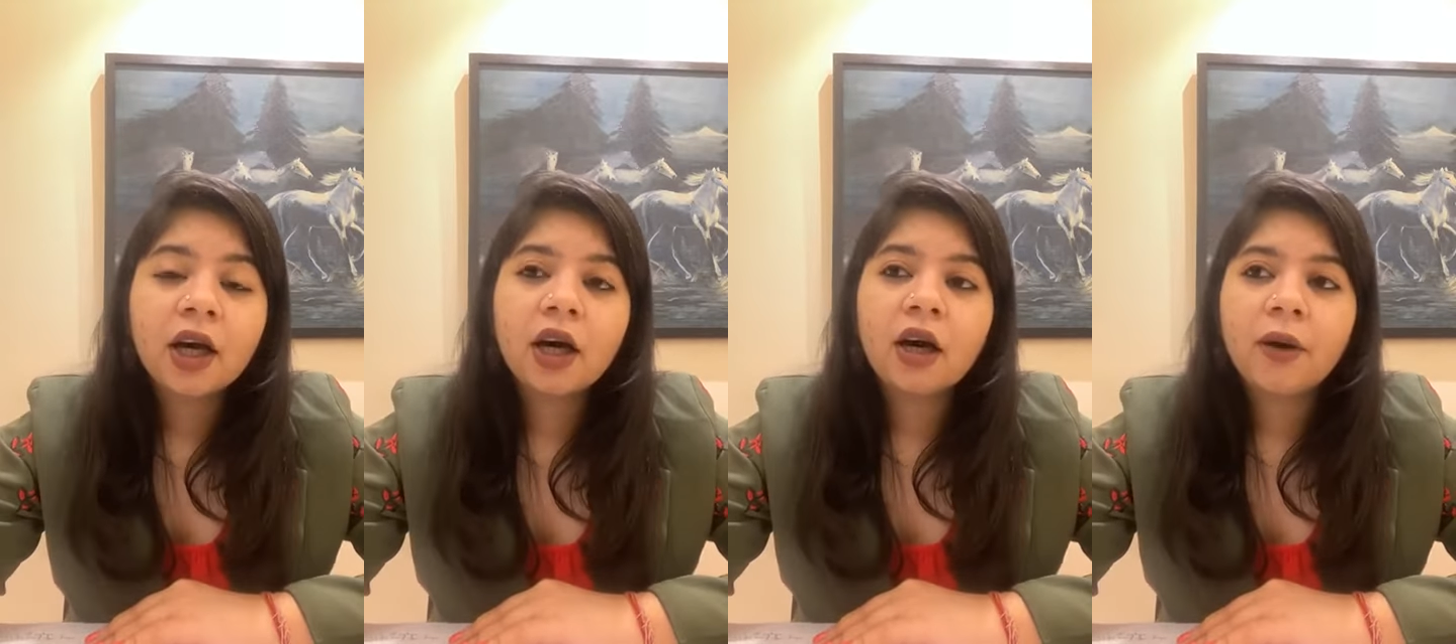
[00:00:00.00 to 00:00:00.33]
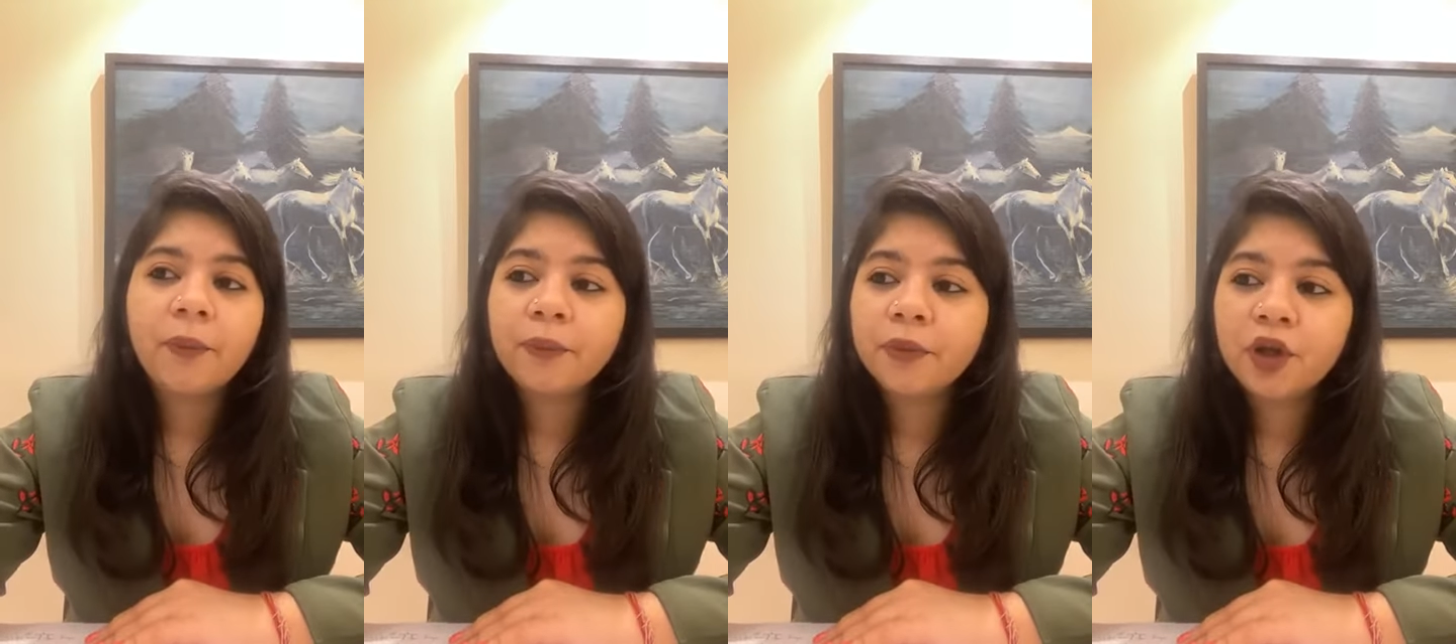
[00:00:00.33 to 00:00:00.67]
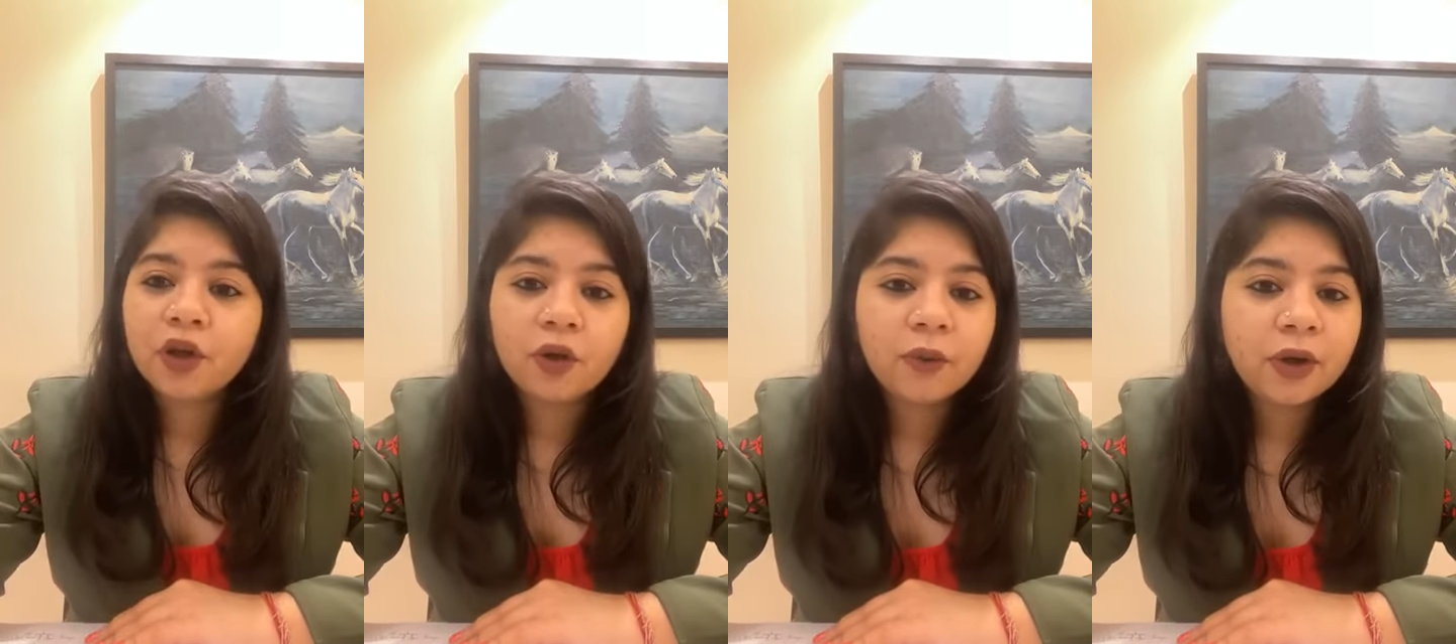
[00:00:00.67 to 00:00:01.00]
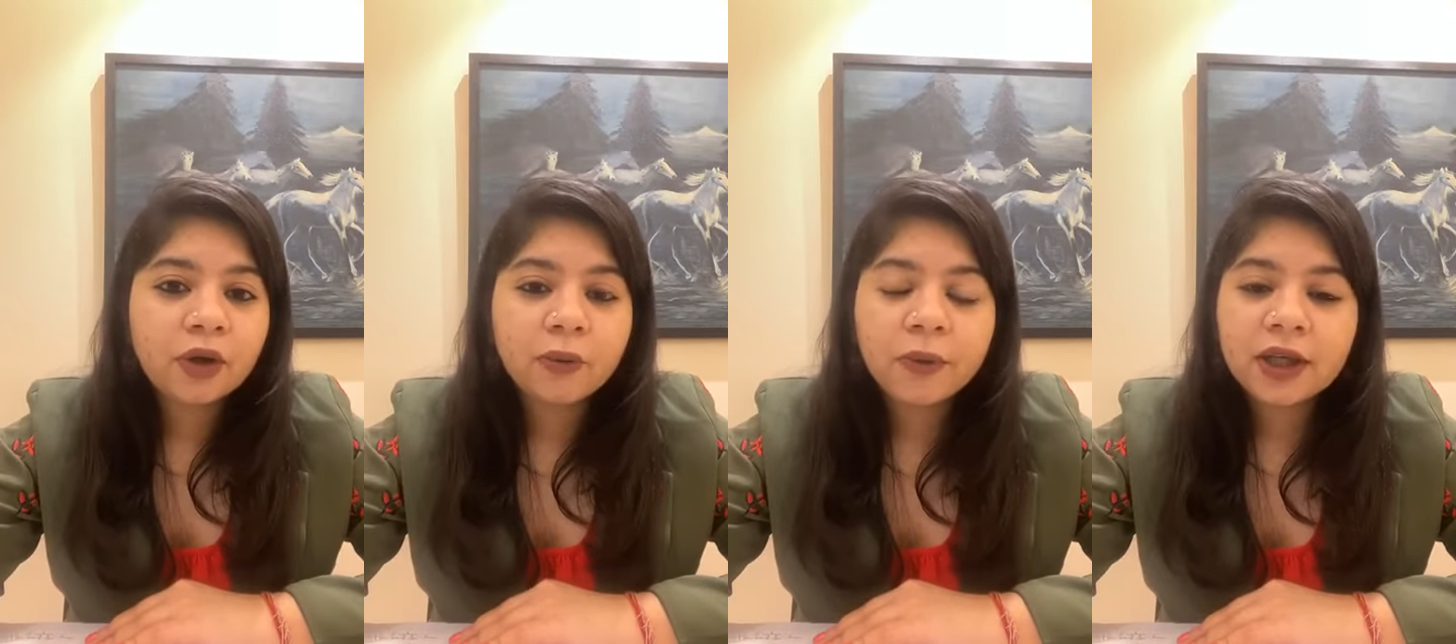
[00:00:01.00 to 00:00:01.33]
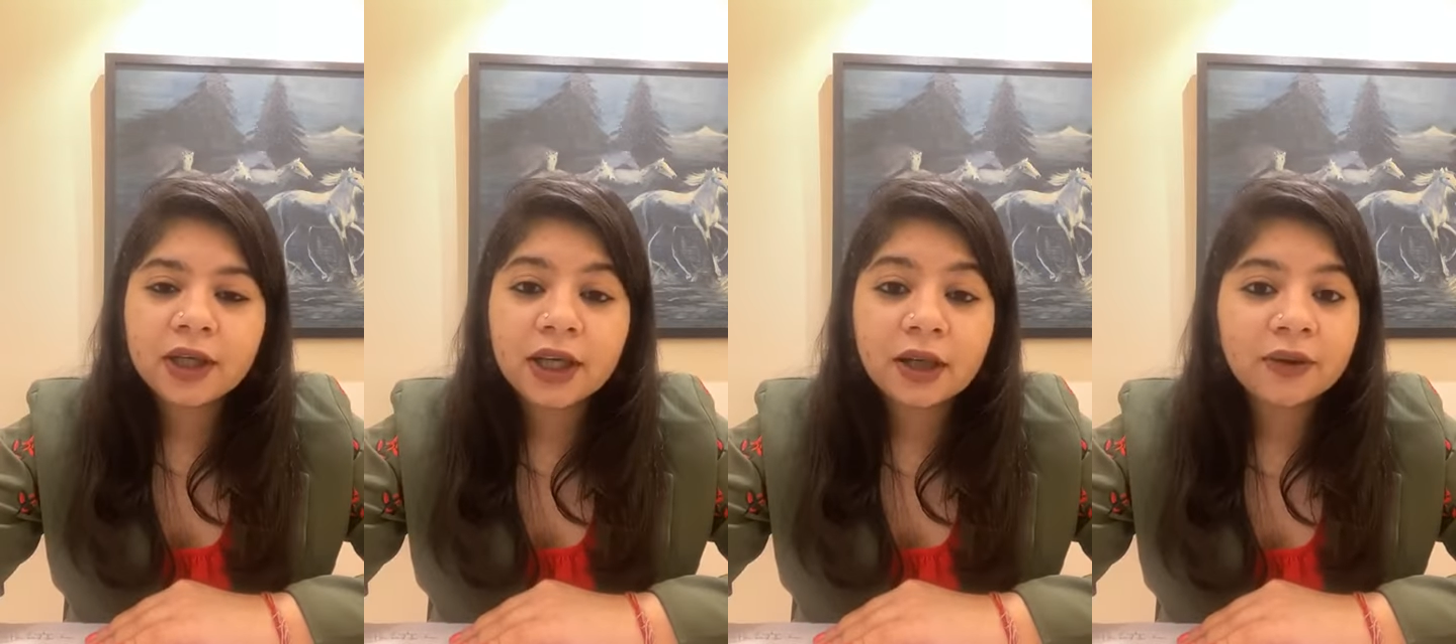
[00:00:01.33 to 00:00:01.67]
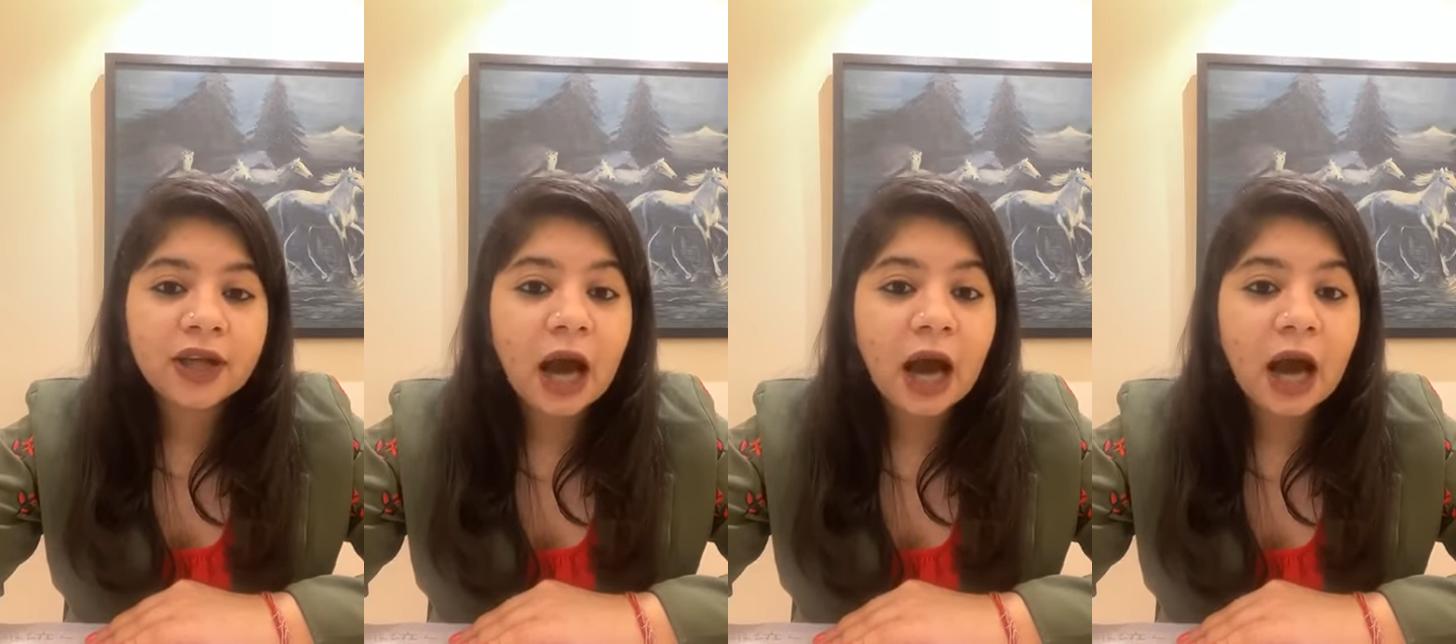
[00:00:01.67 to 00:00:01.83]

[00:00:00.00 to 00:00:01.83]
We could be dealing with